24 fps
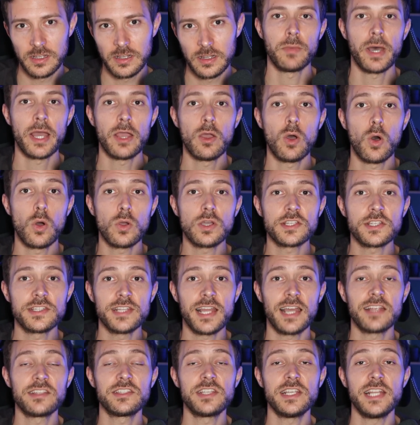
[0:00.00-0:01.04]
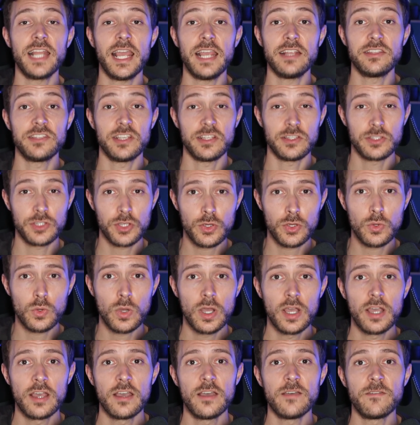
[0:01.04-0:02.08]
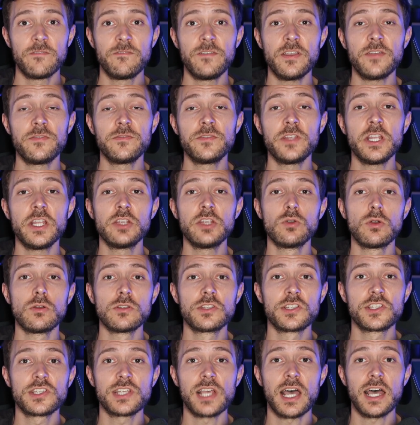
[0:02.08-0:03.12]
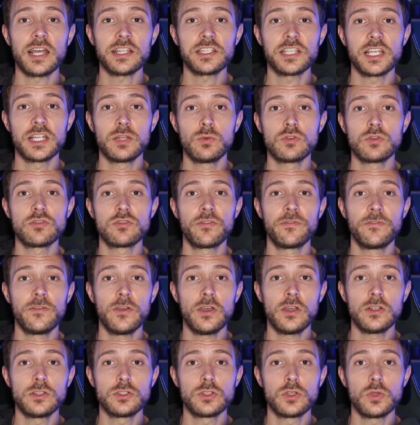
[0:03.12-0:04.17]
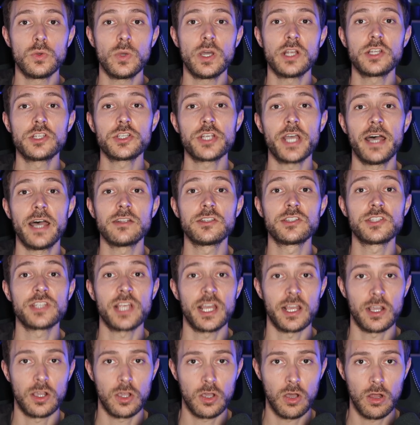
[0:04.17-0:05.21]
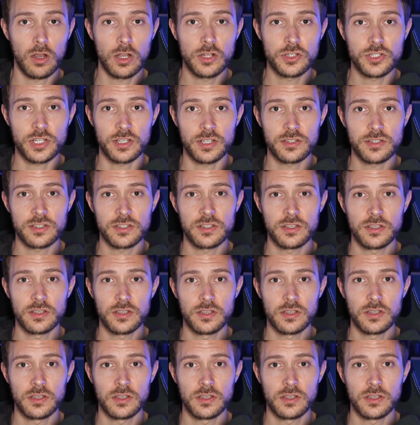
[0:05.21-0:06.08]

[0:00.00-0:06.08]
By August 1982, a 15-year-old Sartin was referred to a child psychologist.